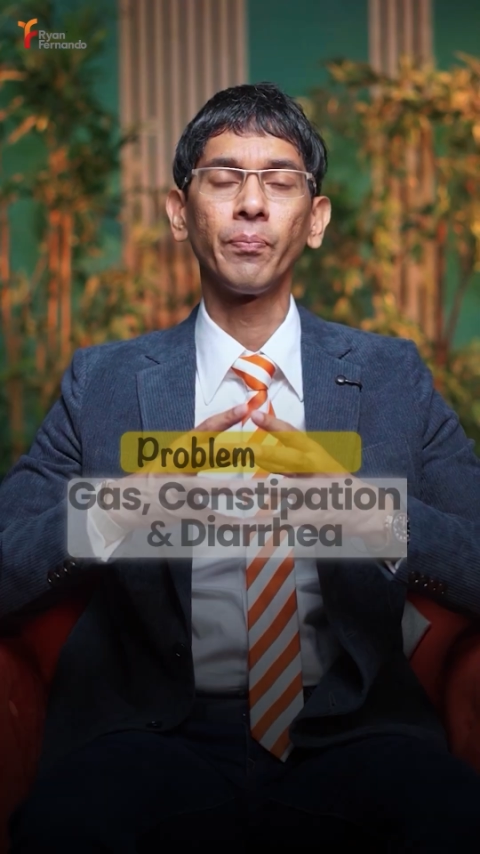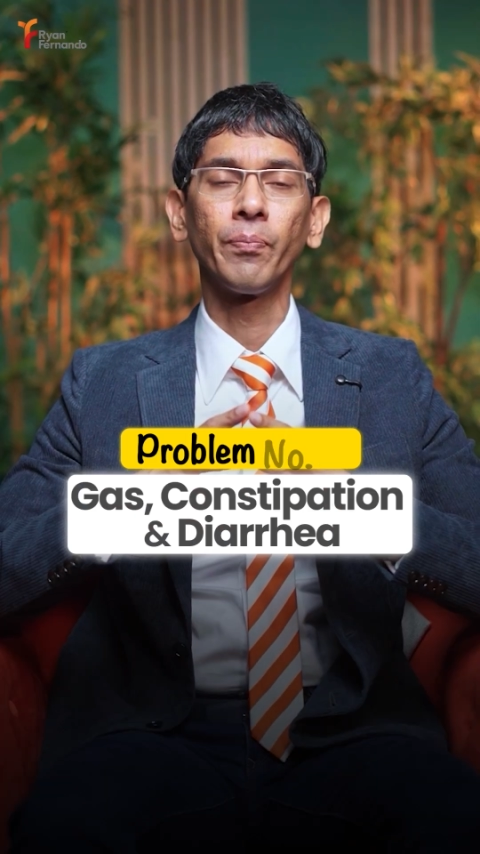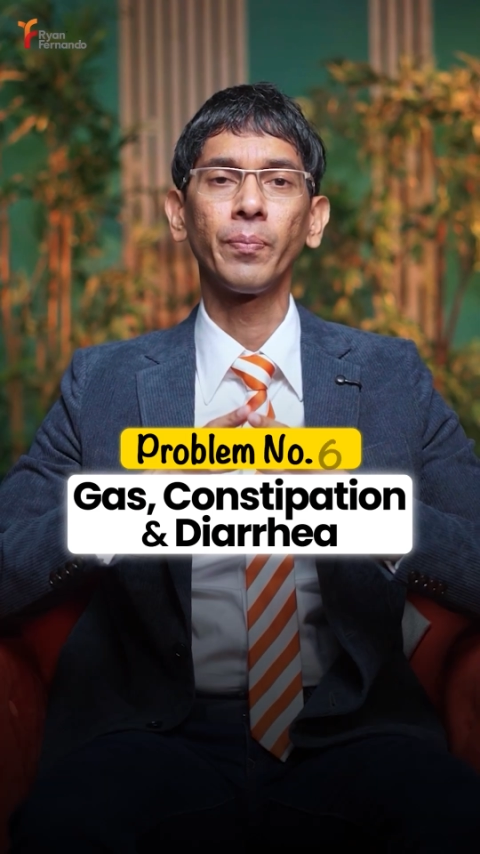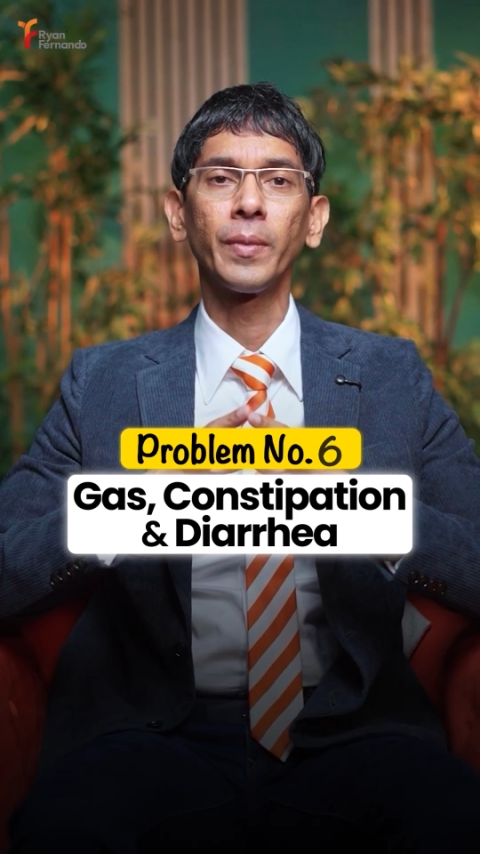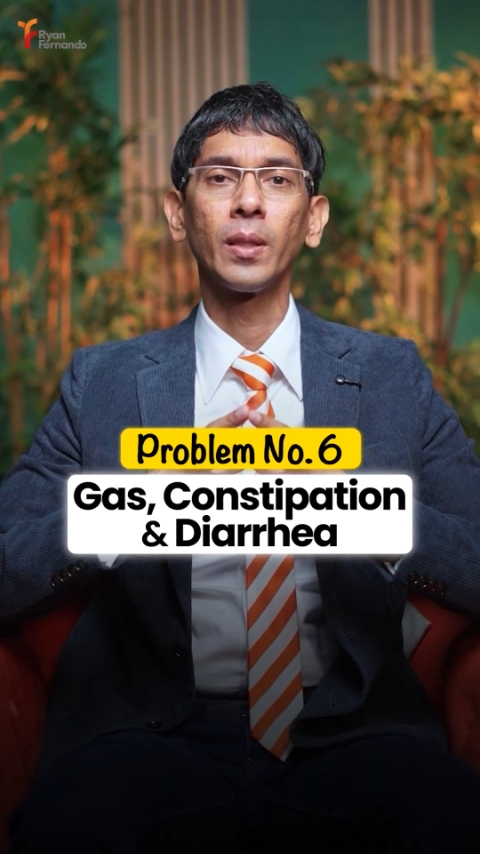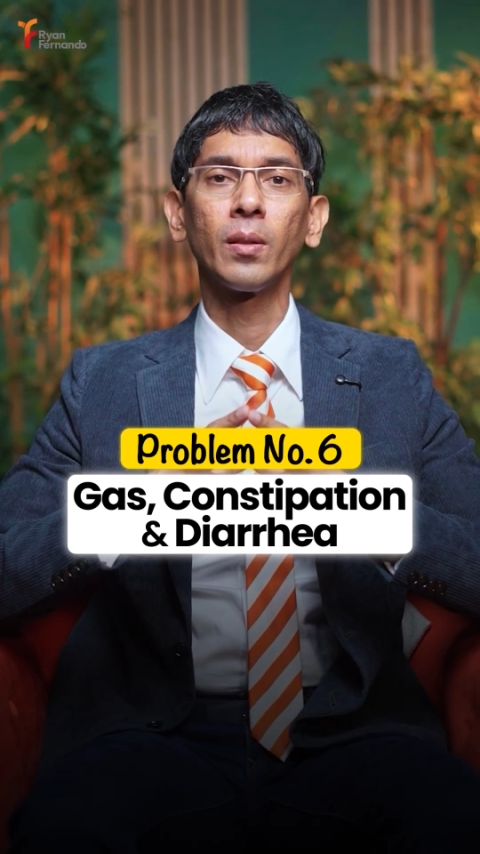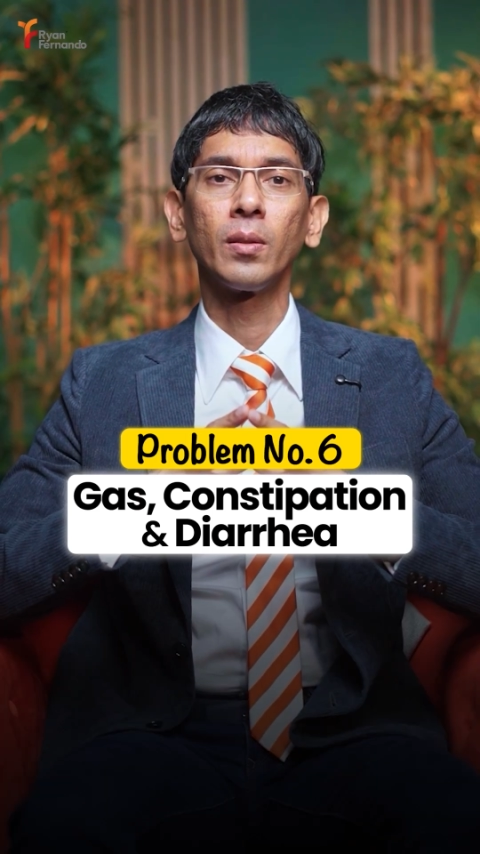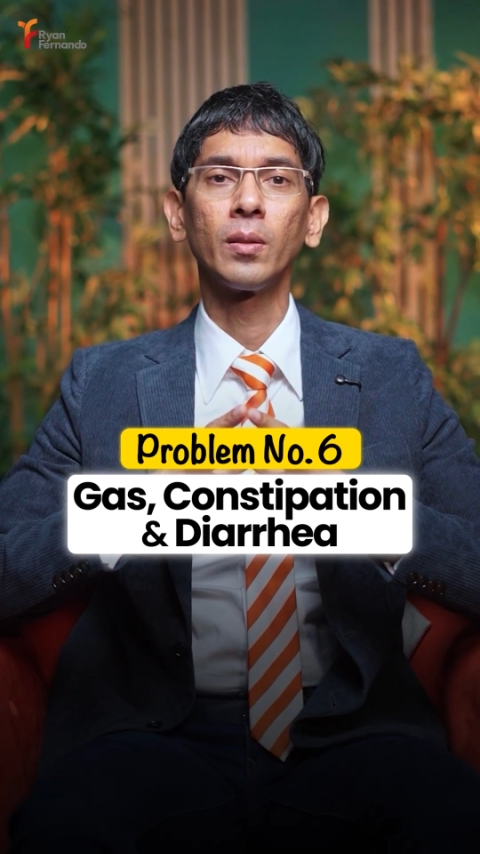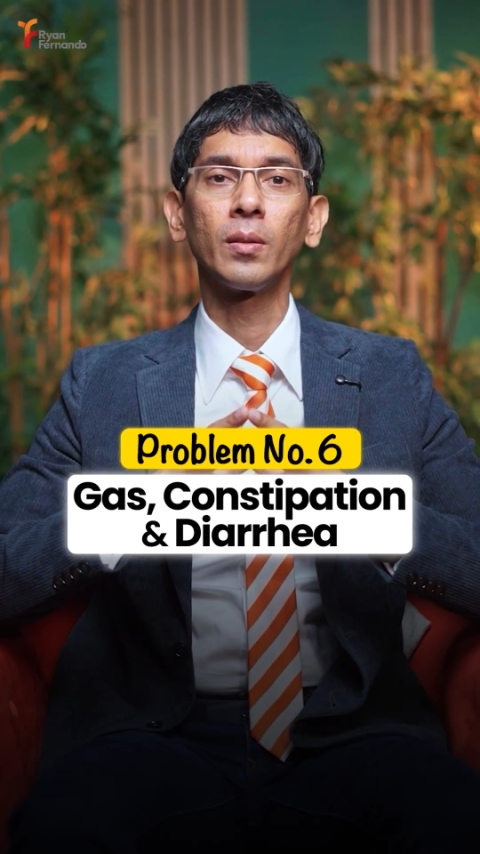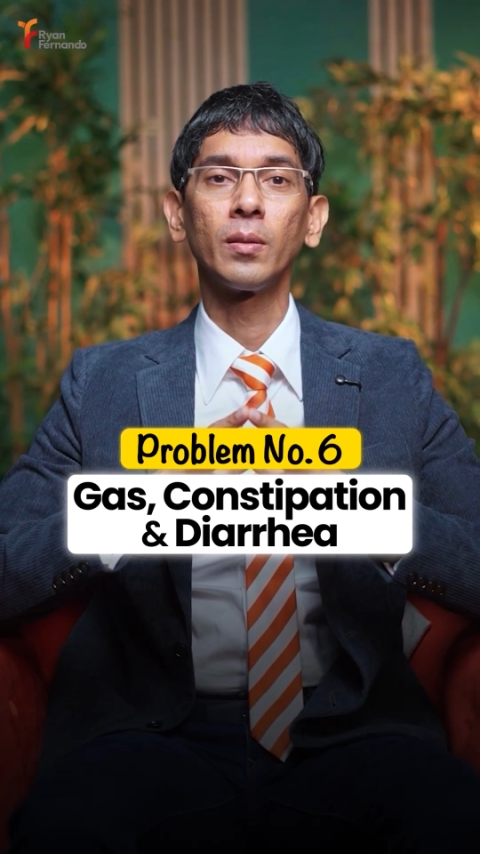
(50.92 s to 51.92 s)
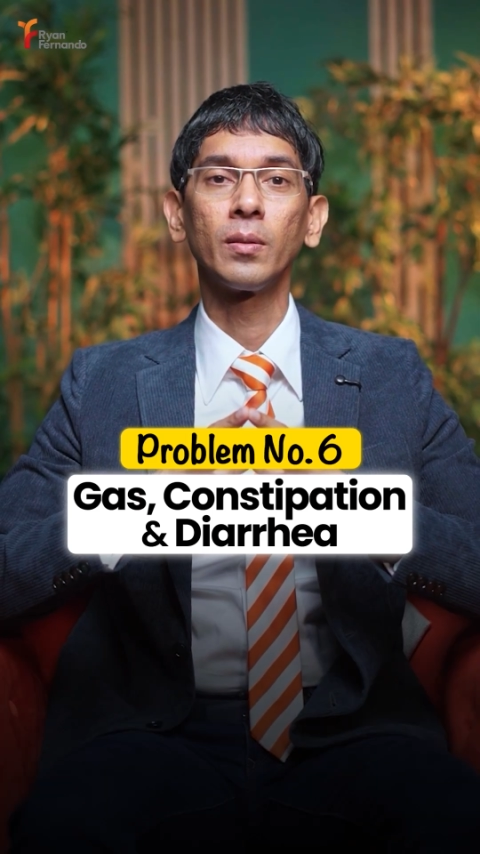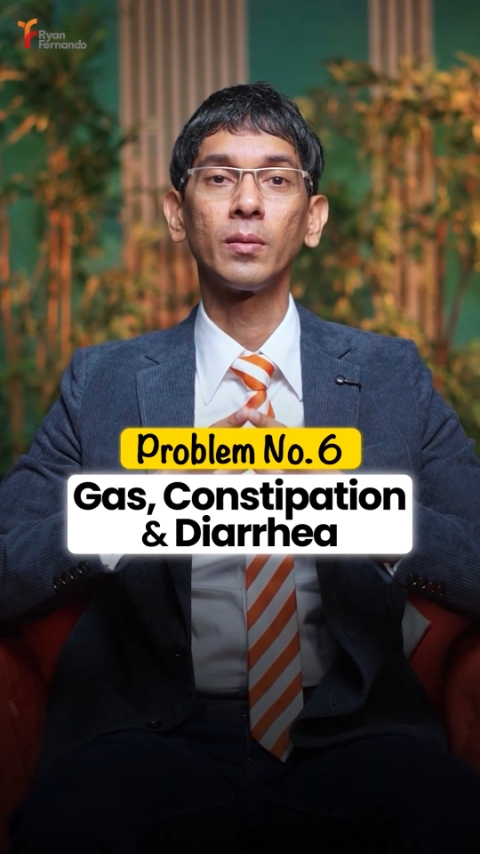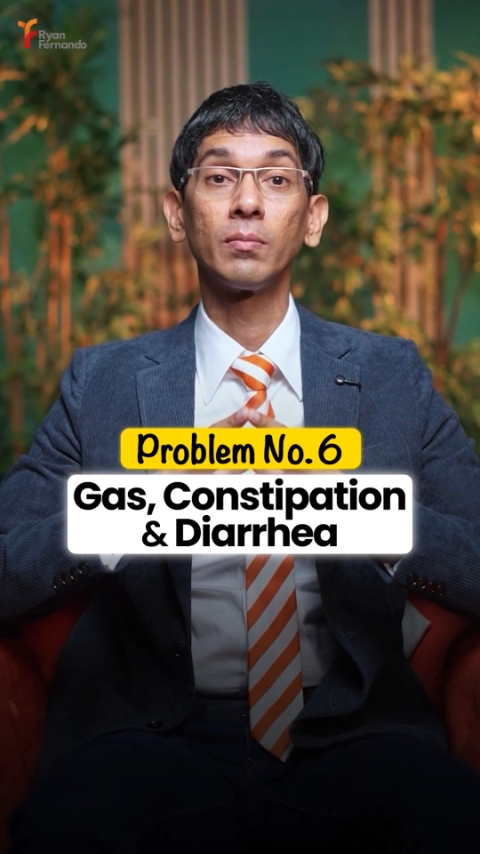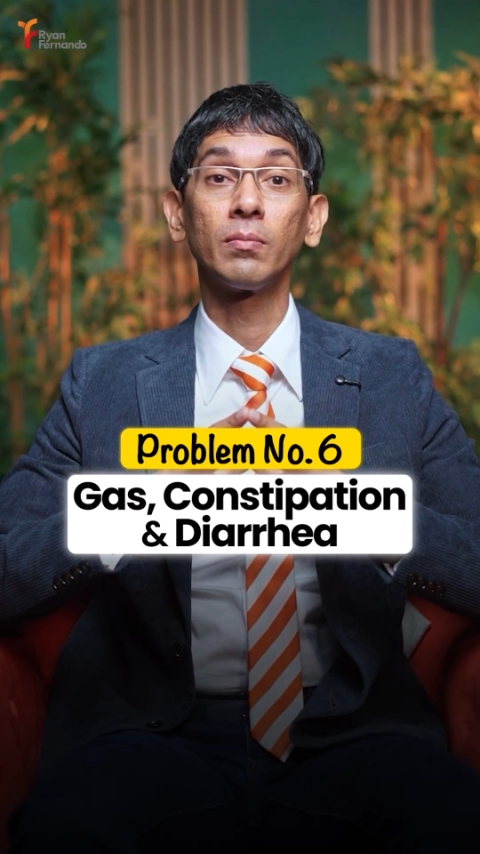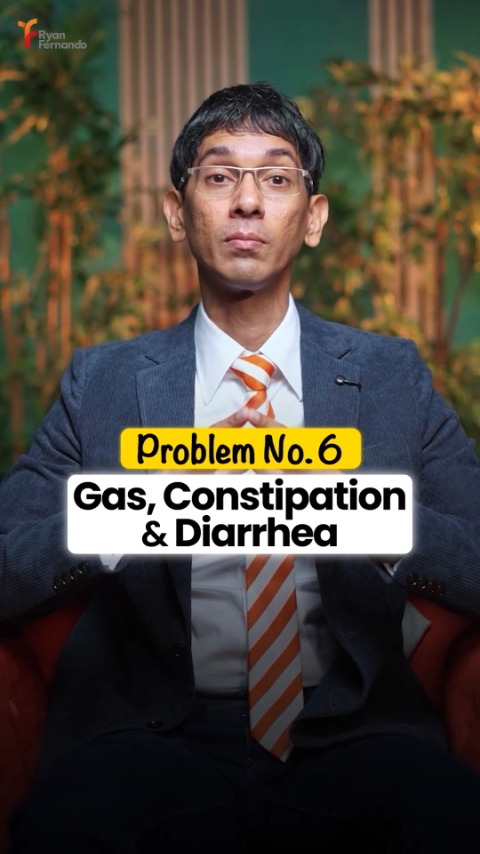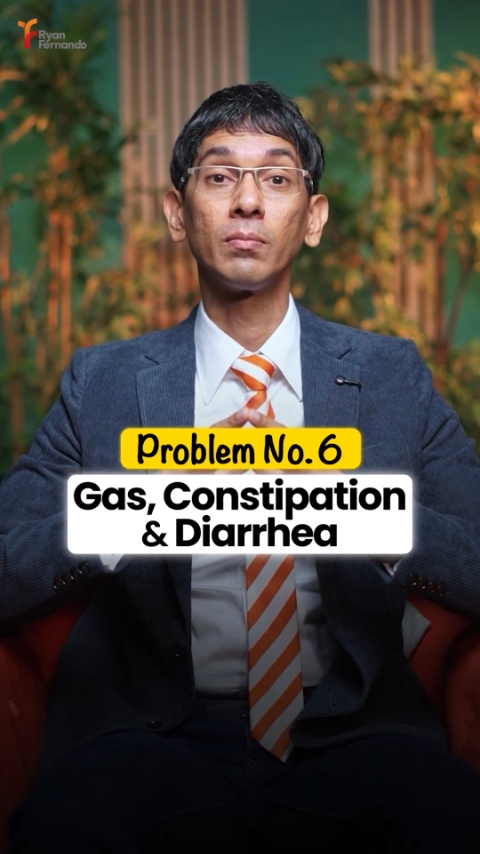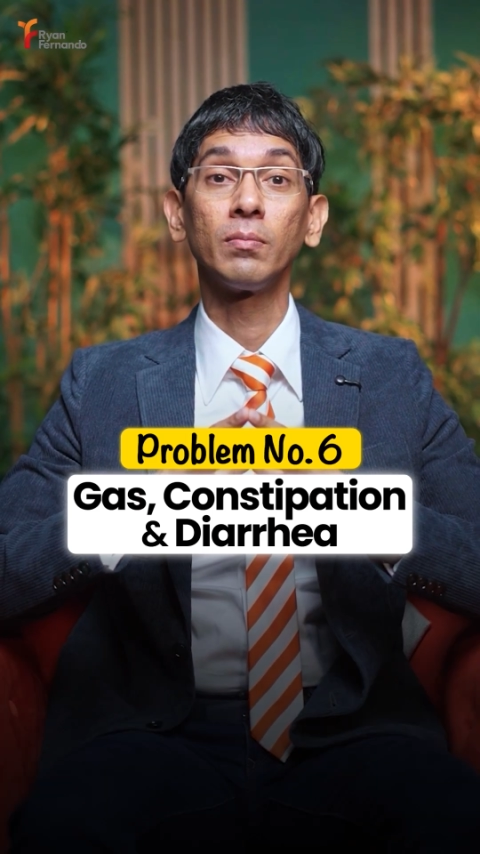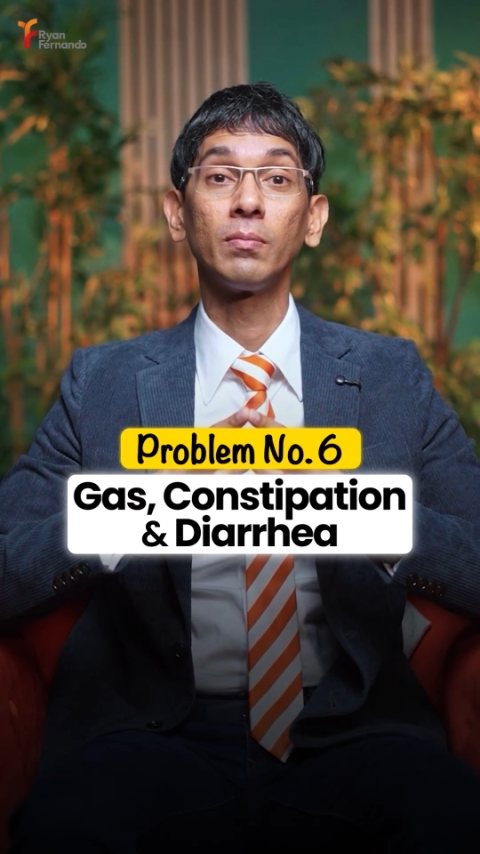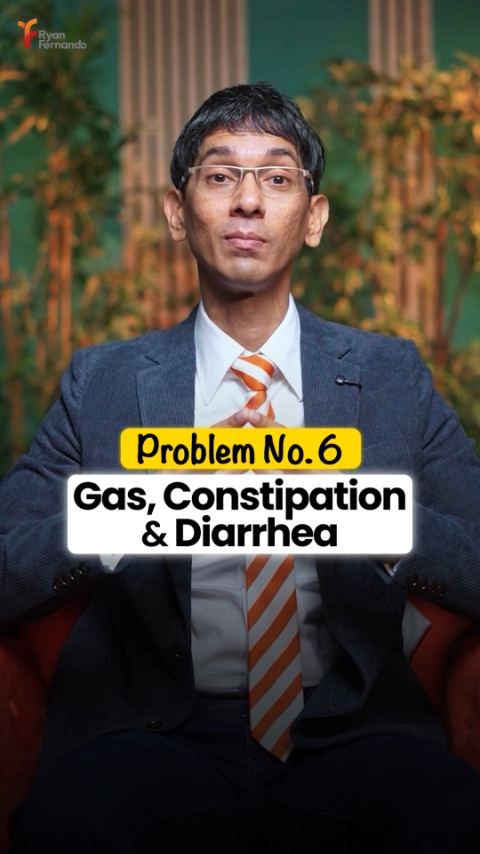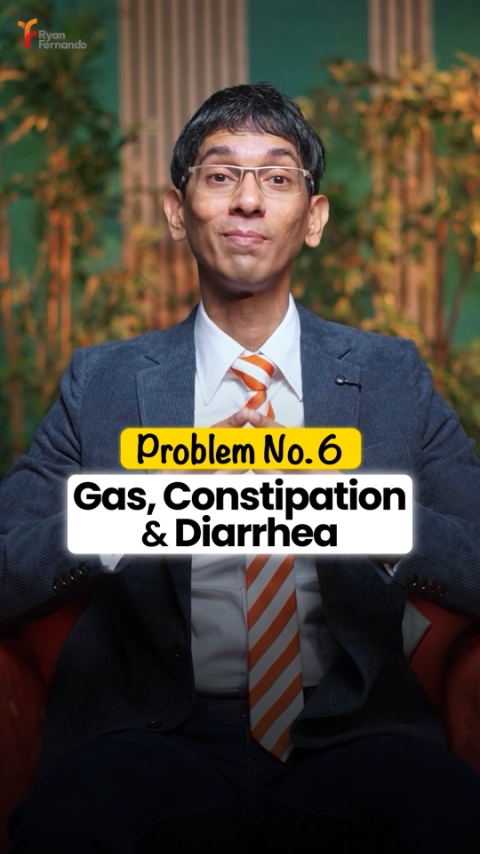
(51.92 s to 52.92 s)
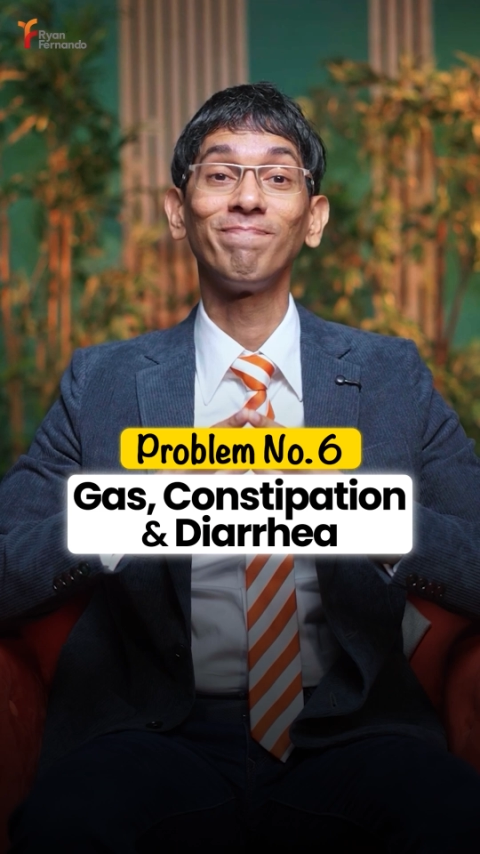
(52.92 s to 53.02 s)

Gas, constipation and diarrhea.